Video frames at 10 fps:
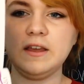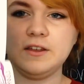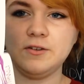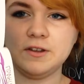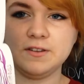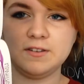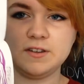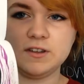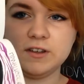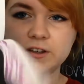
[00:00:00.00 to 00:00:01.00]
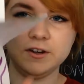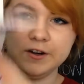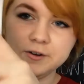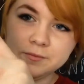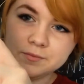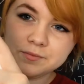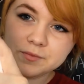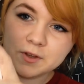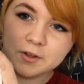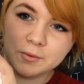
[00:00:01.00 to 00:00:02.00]
Like you can see here,
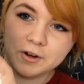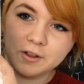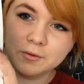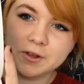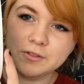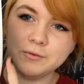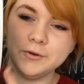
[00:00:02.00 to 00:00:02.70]
it went all the way